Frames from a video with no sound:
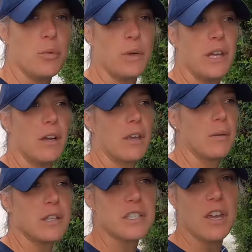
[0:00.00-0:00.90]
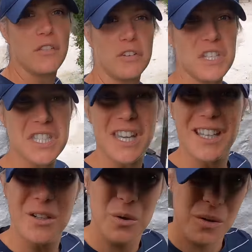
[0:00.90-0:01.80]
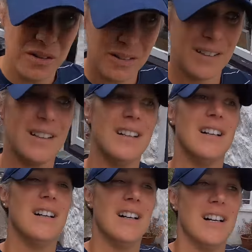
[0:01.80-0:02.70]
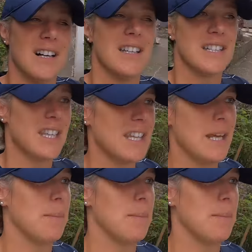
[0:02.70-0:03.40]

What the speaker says: on, we are going to go for a cycle to the